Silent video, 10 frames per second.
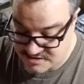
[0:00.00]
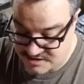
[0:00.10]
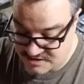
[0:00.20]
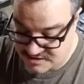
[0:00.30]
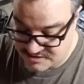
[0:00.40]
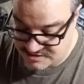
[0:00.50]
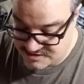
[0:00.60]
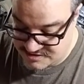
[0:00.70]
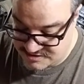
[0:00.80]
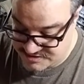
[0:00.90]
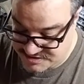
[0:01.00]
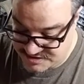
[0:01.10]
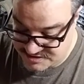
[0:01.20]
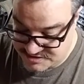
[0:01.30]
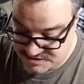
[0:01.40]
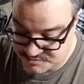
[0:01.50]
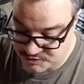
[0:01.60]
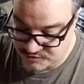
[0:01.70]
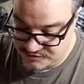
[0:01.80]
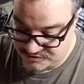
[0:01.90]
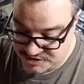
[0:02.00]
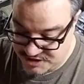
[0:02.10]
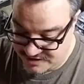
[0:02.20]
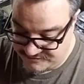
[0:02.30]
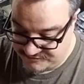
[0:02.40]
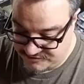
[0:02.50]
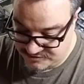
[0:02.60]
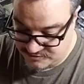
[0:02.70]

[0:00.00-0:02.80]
and uh, this uh, smooth shaft